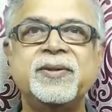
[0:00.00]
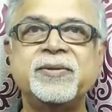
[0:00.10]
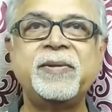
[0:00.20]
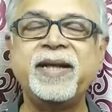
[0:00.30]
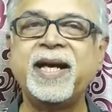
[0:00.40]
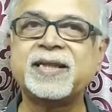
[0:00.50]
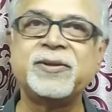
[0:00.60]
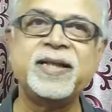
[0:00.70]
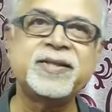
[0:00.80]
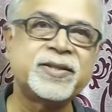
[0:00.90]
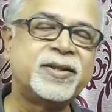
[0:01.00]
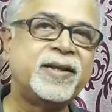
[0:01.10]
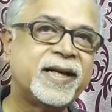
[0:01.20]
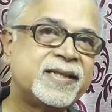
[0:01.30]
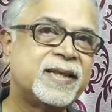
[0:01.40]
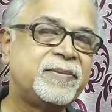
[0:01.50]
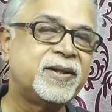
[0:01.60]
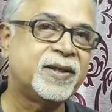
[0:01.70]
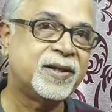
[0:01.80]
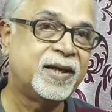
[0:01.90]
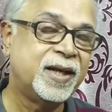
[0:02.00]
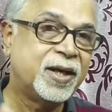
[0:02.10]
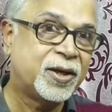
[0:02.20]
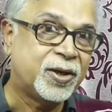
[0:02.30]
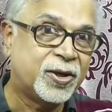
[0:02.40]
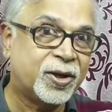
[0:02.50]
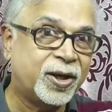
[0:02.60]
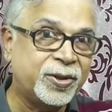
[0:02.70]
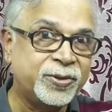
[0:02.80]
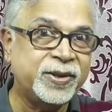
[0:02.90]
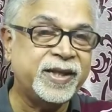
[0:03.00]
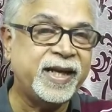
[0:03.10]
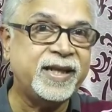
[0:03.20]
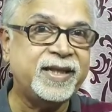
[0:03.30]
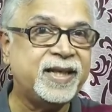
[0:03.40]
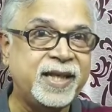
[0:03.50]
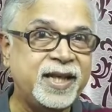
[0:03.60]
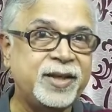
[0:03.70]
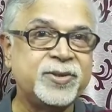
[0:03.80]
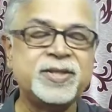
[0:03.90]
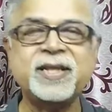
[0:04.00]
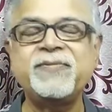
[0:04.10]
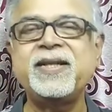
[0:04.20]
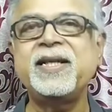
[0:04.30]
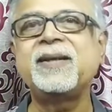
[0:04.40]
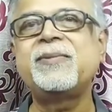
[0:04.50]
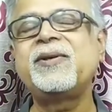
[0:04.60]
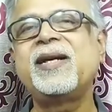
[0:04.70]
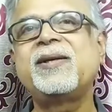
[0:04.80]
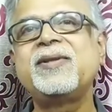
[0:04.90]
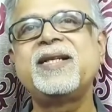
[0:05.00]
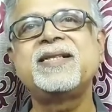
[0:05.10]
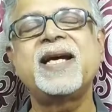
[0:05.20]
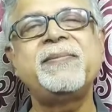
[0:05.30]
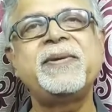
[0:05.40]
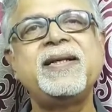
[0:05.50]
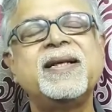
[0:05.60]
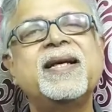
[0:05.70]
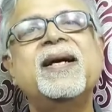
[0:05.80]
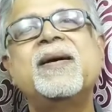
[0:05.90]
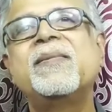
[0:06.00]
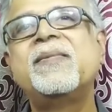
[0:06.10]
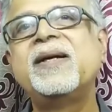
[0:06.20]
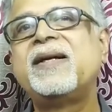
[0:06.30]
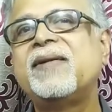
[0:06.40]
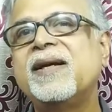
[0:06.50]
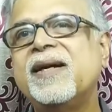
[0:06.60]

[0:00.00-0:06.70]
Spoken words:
Nobody actually saw except God, who created. He knows everything about how things happen. But